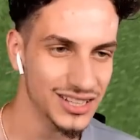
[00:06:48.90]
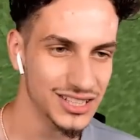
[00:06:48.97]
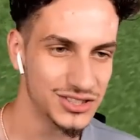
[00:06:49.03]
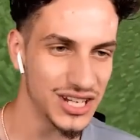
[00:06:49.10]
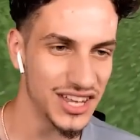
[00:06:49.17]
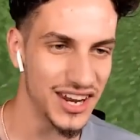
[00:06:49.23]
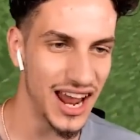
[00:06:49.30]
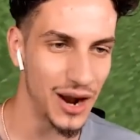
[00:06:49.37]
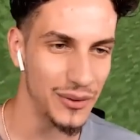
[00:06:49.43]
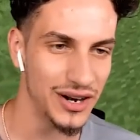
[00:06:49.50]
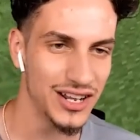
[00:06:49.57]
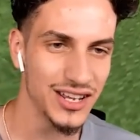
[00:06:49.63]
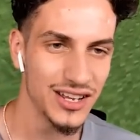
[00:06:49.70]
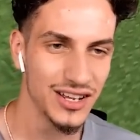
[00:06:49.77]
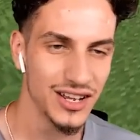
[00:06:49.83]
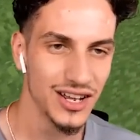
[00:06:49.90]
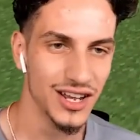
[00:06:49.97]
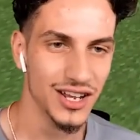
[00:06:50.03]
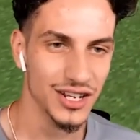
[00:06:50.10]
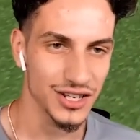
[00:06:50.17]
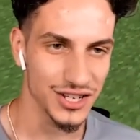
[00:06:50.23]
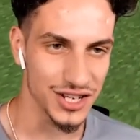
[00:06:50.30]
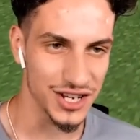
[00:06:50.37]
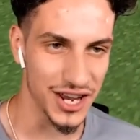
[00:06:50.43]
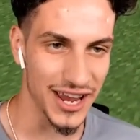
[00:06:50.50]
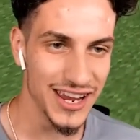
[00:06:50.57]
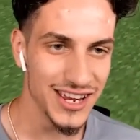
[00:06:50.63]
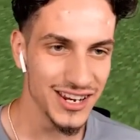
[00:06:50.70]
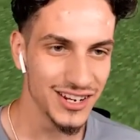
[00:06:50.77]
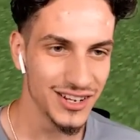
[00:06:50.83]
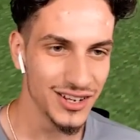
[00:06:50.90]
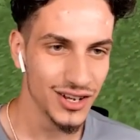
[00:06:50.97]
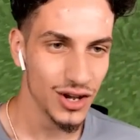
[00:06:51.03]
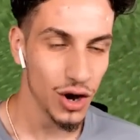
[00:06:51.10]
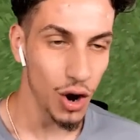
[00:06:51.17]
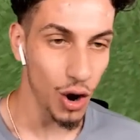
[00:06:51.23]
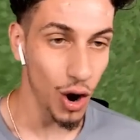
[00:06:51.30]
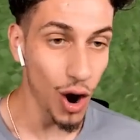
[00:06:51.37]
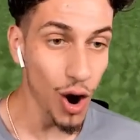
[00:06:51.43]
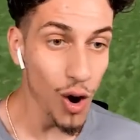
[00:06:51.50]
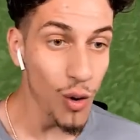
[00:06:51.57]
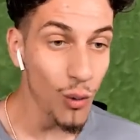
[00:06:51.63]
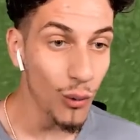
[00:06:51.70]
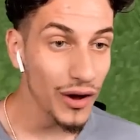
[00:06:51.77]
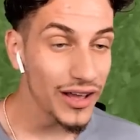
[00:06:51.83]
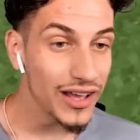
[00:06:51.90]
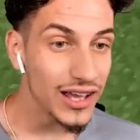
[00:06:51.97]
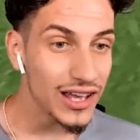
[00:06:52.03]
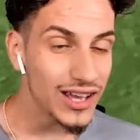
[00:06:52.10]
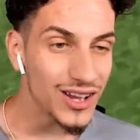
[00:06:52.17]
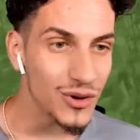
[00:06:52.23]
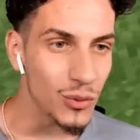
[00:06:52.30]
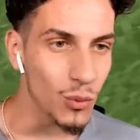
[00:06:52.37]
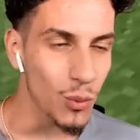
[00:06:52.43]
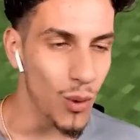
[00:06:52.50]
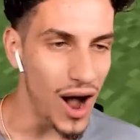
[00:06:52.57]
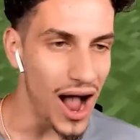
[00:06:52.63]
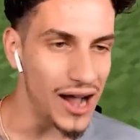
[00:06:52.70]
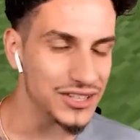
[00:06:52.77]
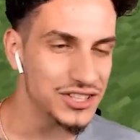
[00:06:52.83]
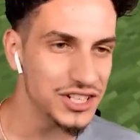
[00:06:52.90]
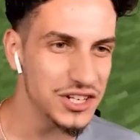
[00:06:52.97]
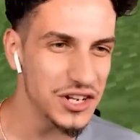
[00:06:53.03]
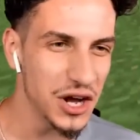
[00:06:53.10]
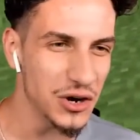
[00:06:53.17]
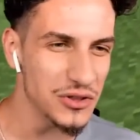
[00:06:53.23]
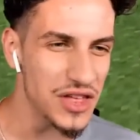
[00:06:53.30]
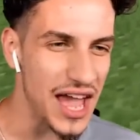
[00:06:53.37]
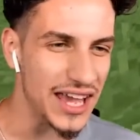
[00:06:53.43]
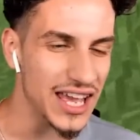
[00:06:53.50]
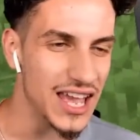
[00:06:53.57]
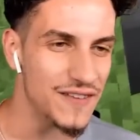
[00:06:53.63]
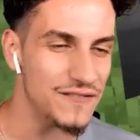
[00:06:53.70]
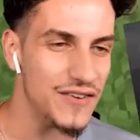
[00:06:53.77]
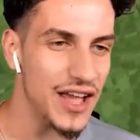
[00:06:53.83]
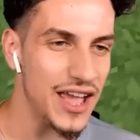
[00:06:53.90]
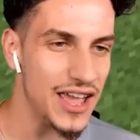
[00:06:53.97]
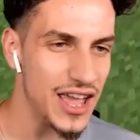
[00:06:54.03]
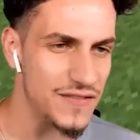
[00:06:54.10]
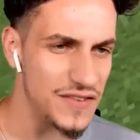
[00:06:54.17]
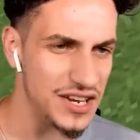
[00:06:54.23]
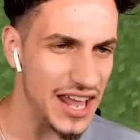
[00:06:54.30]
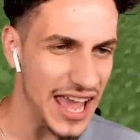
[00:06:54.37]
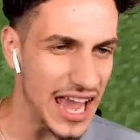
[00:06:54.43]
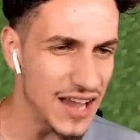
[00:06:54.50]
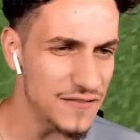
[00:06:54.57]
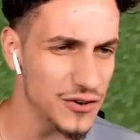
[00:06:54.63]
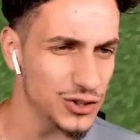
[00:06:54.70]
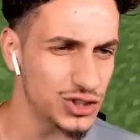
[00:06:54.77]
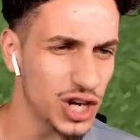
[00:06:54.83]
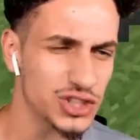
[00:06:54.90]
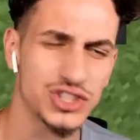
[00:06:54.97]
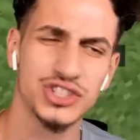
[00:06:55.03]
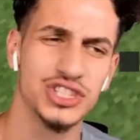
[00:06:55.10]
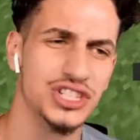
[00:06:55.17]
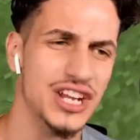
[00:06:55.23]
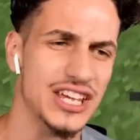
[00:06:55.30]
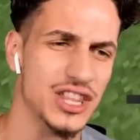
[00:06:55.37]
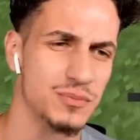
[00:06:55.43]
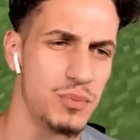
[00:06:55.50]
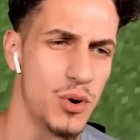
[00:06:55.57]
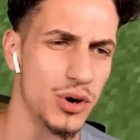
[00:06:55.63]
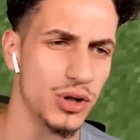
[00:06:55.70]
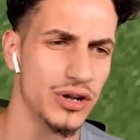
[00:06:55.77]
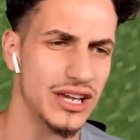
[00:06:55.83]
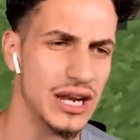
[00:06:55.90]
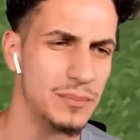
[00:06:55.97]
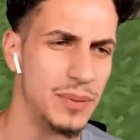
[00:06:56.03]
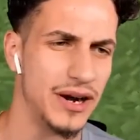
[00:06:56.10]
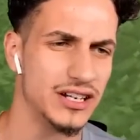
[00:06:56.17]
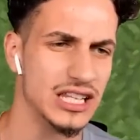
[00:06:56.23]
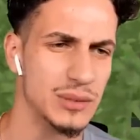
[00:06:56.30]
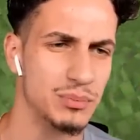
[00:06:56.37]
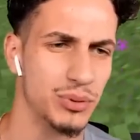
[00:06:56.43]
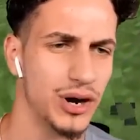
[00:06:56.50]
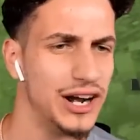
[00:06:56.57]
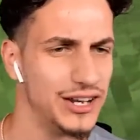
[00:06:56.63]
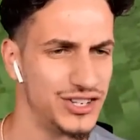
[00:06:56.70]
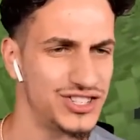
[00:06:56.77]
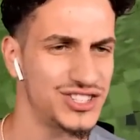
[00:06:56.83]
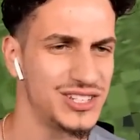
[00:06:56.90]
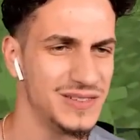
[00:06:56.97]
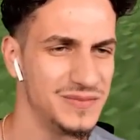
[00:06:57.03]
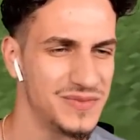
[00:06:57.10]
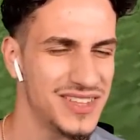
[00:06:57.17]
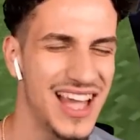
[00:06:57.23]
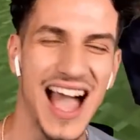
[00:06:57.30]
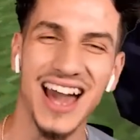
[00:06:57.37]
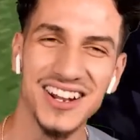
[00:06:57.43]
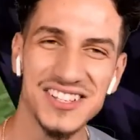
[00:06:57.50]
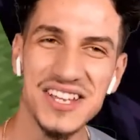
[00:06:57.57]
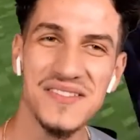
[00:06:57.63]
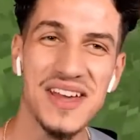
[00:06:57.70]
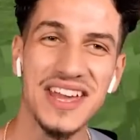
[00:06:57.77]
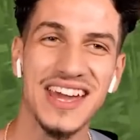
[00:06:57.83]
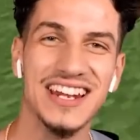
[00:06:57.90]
try that out. Ready? Yeet. Oh! Wow, I didn't know that. If a if an anvil touches the nether portal, it apparently breaks. How does that make any